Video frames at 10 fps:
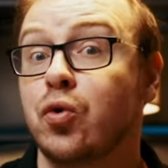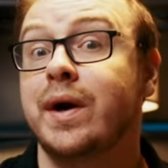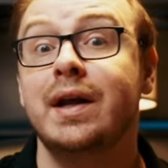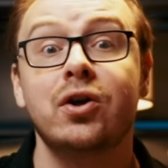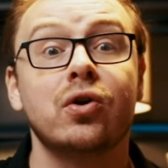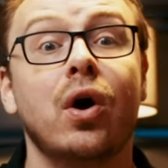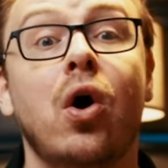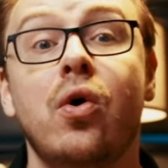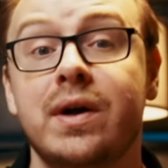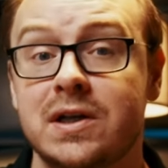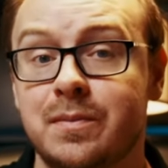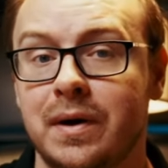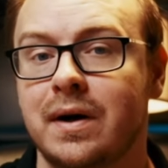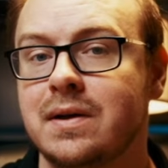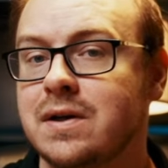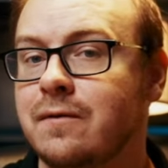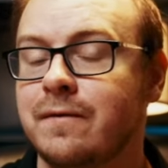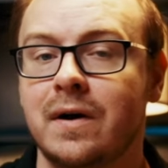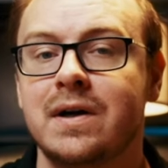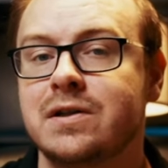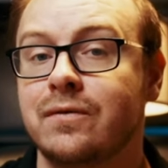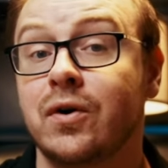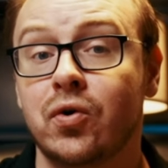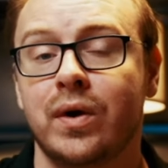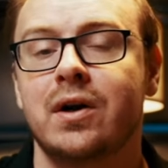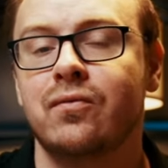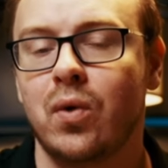creating your own experience in various different creative